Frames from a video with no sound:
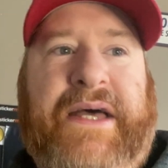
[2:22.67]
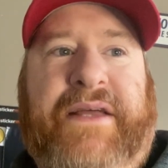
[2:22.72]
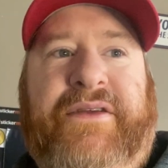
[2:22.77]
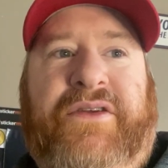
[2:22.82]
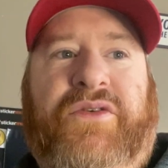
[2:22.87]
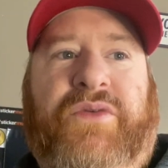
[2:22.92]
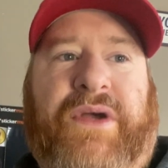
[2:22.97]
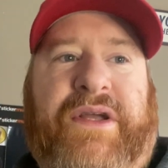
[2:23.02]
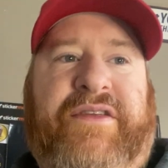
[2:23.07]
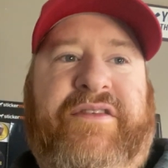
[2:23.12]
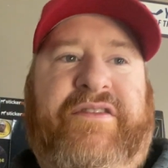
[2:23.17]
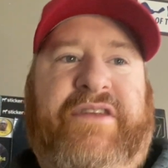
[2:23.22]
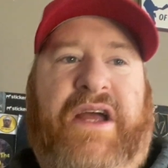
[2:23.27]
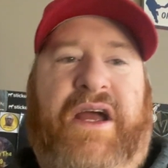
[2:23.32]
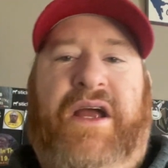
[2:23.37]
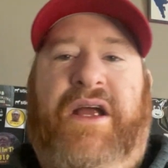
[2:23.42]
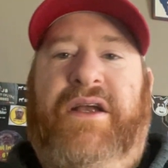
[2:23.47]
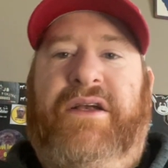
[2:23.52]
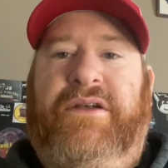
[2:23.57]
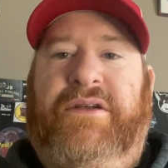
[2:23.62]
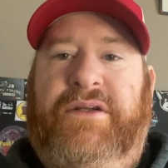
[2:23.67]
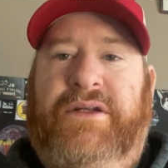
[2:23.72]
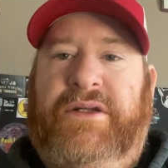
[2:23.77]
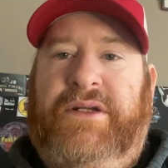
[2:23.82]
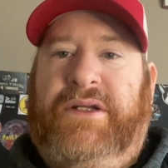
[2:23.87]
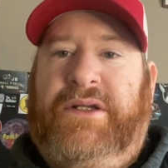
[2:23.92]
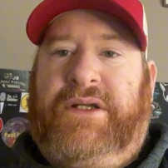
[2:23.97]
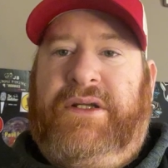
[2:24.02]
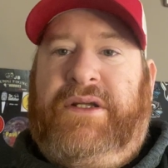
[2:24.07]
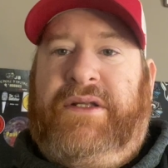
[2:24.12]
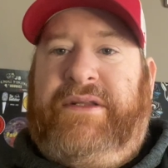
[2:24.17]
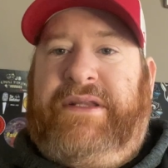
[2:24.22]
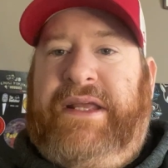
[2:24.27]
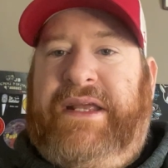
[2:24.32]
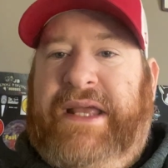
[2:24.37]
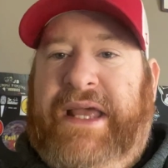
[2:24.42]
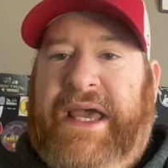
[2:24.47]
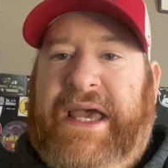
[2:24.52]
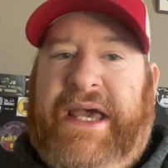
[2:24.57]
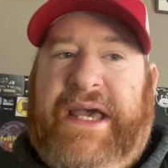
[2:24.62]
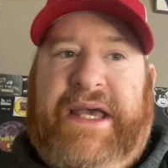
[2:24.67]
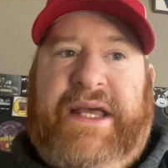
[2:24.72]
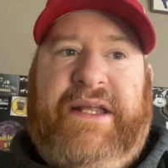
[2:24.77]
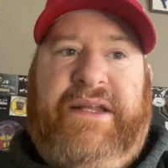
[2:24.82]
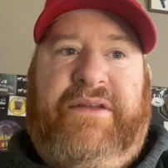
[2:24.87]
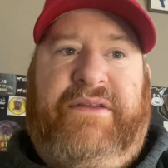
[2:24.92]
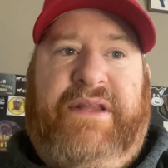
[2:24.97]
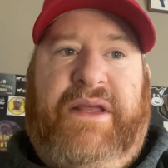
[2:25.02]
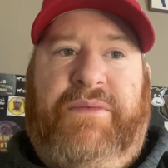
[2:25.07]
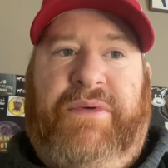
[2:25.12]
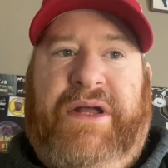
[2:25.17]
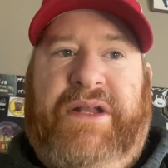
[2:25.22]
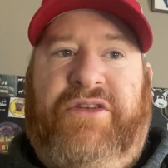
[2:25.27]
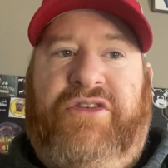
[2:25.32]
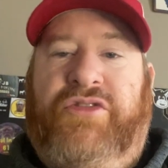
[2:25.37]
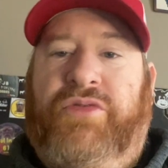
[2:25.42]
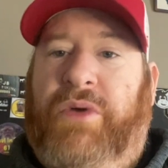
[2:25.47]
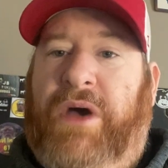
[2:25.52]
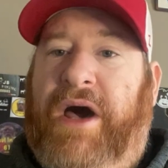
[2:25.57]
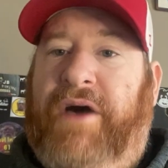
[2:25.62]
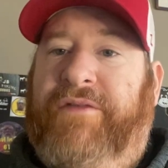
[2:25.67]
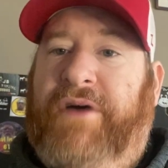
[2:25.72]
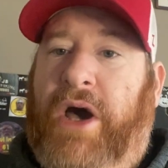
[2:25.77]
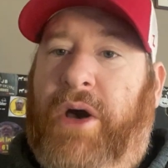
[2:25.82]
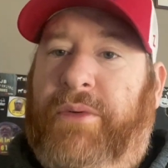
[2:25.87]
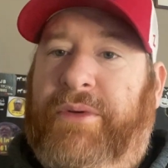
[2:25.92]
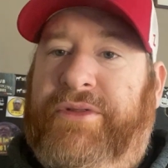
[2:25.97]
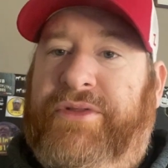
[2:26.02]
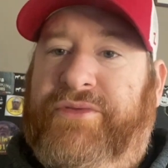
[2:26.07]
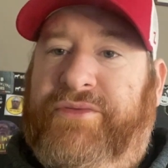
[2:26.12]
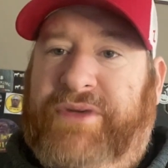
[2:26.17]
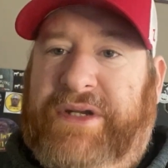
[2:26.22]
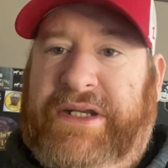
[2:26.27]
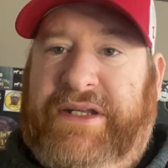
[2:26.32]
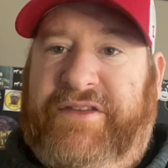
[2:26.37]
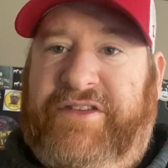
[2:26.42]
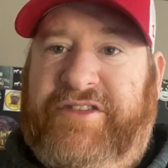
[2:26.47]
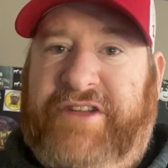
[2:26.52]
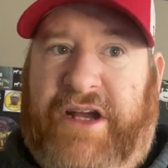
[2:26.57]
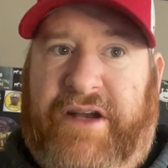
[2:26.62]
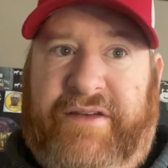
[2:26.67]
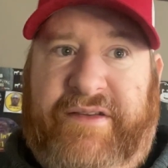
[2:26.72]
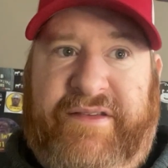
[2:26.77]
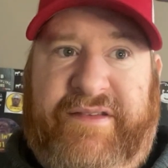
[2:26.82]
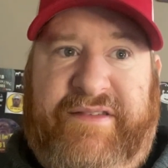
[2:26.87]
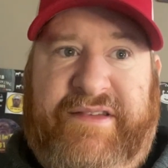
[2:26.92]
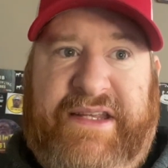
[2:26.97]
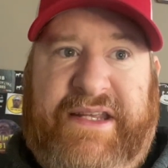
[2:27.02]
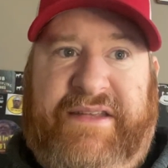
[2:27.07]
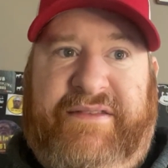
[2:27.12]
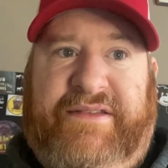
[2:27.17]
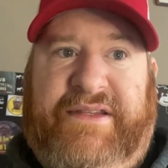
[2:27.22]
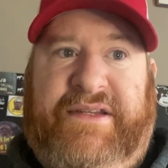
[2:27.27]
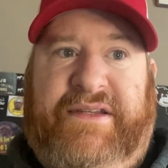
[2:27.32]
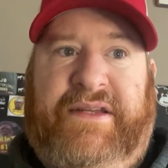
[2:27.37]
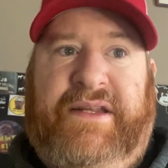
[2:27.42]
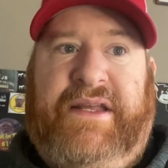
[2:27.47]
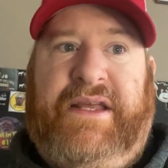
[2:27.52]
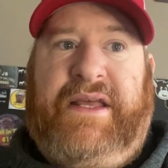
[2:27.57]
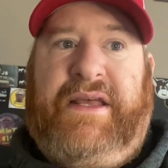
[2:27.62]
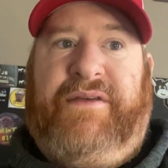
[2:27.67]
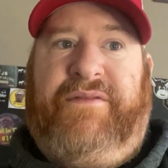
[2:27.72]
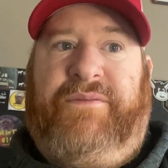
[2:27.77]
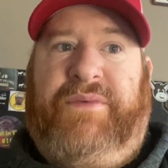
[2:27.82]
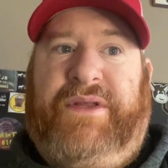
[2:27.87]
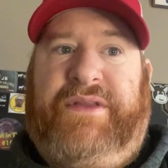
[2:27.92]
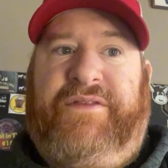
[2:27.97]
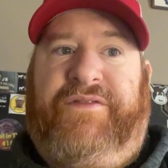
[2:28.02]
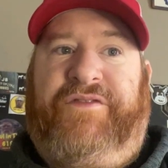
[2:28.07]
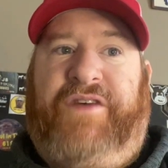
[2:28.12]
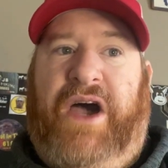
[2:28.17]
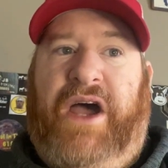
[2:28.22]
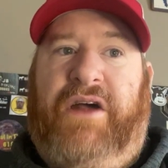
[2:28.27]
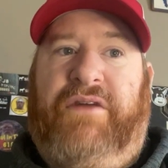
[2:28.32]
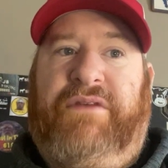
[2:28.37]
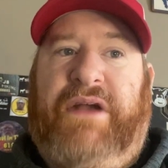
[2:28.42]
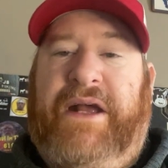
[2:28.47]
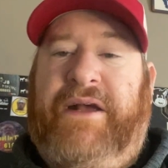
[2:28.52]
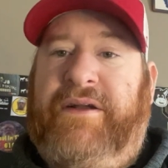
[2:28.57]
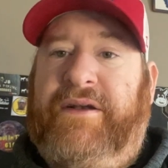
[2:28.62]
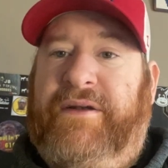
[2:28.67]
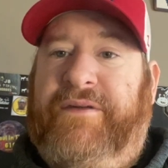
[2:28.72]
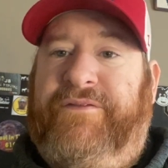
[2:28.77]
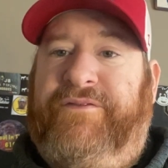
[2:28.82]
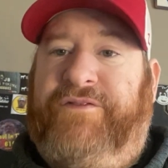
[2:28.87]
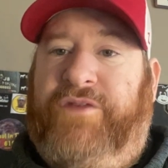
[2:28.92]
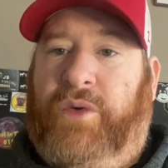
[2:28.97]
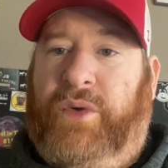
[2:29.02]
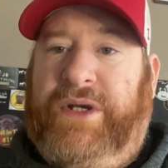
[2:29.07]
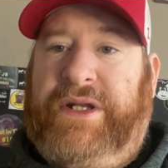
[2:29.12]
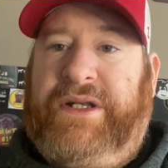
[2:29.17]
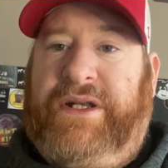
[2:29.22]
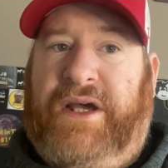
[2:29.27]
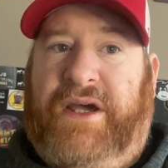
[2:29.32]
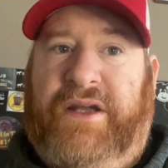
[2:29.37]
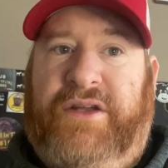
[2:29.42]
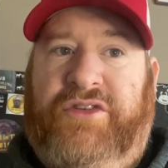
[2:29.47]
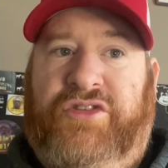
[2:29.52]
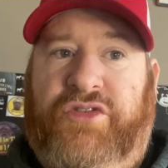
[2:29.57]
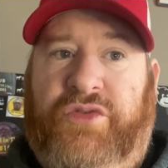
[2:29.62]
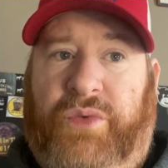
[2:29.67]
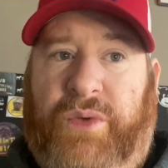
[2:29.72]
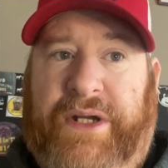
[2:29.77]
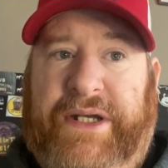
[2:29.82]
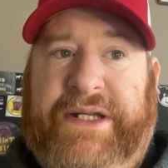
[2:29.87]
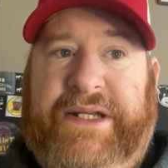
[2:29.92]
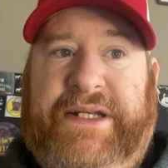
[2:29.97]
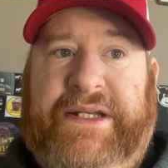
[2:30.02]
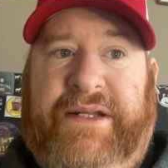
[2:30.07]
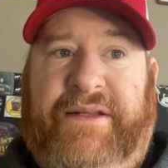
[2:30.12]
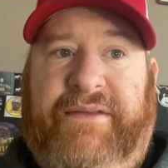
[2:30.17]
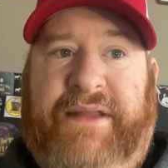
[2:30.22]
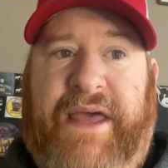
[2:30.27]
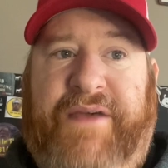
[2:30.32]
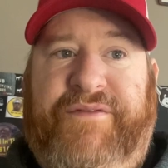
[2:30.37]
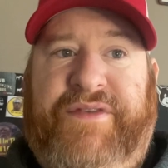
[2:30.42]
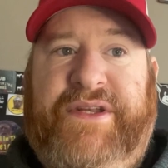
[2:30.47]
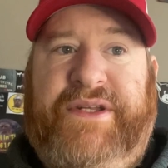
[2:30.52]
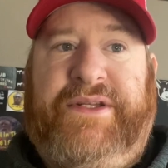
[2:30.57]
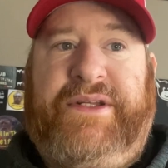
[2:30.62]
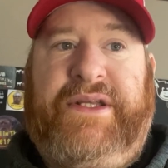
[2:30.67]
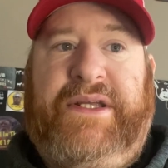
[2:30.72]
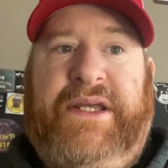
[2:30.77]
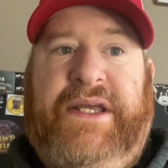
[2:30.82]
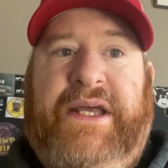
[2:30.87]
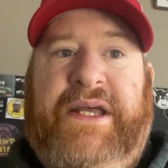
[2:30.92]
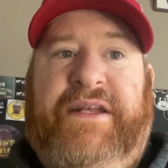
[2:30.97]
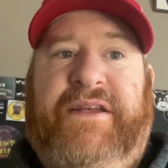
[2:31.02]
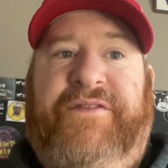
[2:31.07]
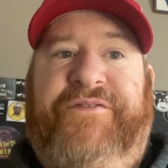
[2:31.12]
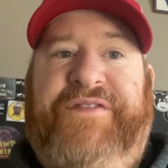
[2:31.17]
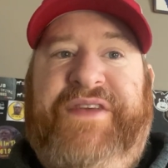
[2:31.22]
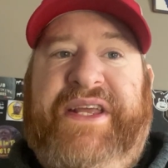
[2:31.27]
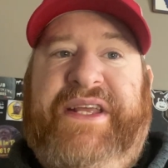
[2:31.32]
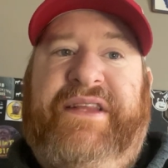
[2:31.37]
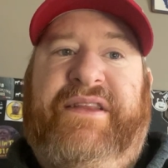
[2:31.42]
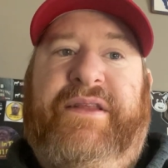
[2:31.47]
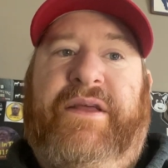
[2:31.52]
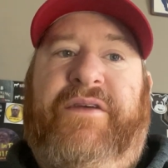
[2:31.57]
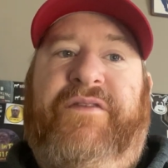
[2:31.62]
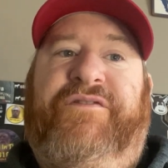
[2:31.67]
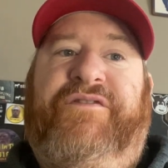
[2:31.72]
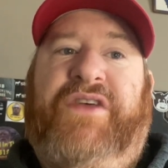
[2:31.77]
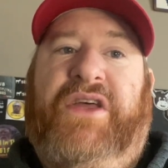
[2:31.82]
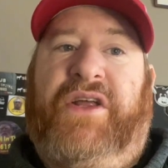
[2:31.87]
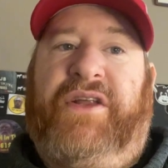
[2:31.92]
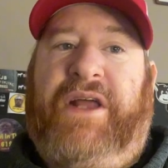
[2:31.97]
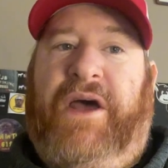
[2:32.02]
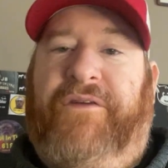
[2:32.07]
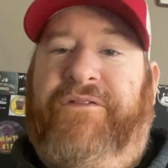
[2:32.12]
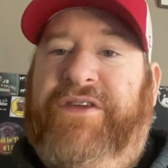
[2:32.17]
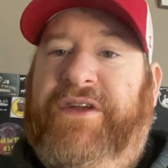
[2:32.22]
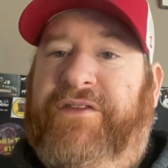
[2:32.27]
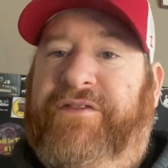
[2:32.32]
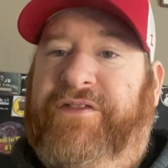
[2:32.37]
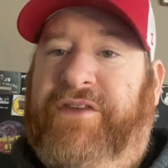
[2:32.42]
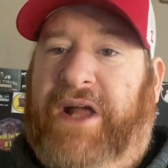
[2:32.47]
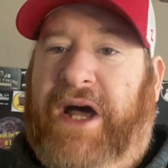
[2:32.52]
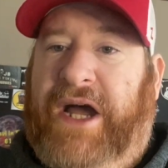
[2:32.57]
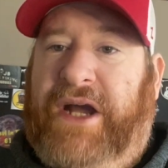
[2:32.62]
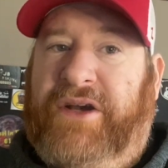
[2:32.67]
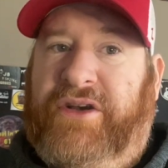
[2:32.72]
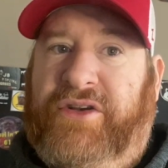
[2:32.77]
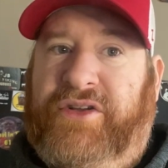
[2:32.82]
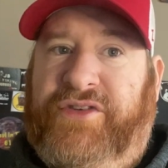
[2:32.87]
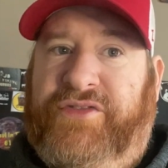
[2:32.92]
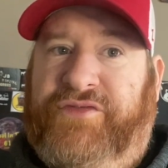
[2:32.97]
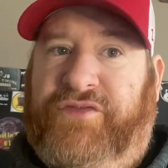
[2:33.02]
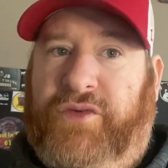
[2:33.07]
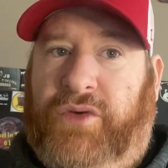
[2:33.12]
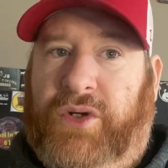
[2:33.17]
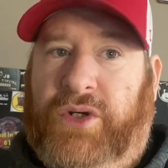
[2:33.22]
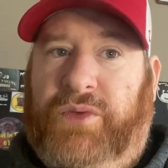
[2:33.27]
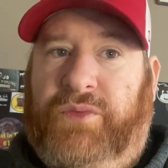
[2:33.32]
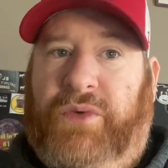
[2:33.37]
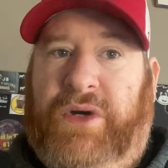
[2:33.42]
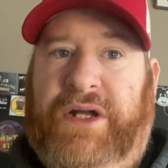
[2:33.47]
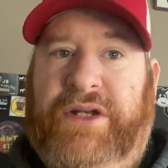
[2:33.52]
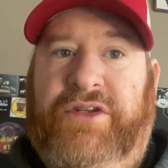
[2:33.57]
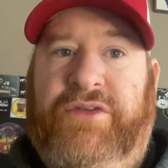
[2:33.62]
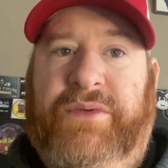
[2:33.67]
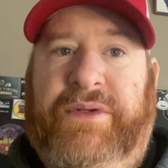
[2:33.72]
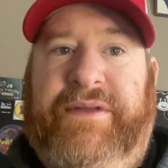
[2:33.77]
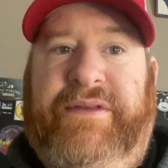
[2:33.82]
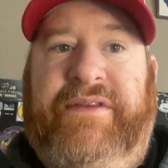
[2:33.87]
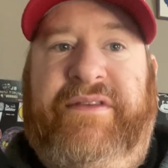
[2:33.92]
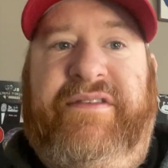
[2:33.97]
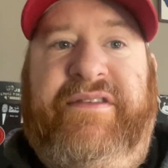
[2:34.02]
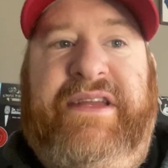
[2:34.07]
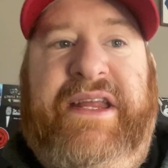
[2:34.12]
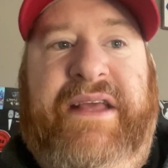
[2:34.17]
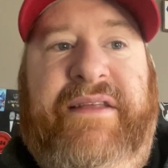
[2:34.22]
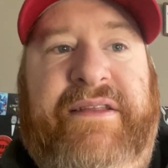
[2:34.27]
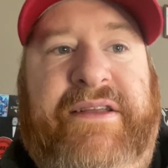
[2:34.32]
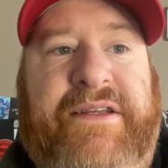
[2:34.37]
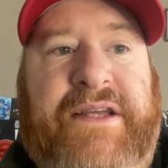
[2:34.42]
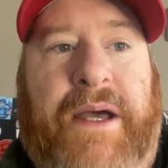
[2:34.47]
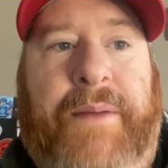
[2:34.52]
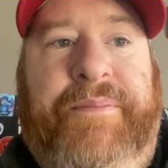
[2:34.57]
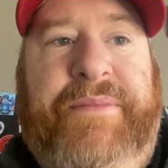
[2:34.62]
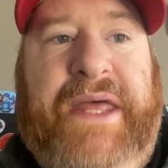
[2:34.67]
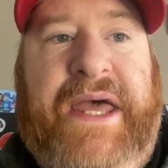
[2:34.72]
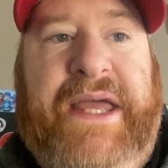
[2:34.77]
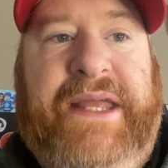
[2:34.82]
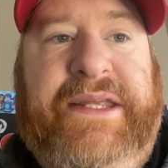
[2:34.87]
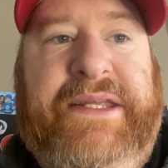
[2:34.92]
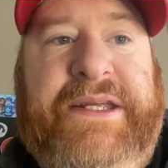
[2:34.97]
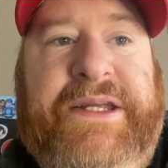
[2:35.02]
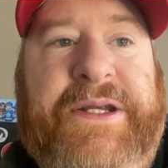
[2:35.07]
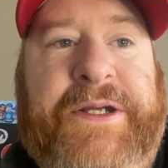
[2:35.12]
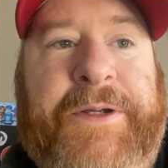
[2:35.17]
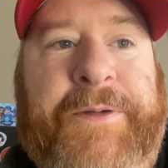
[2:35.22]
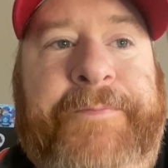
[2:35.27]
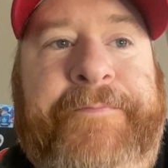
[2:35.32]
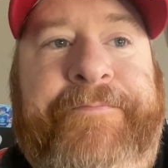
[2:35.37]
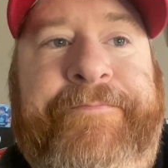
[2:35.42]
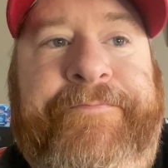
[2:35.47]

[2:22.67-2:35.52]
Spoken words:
Quick start. They went 12-0-3 to start the season with a final record of 49-20-11. Defeated the Philadelphia Flyers 4-1 to win the Stanley Cup that year.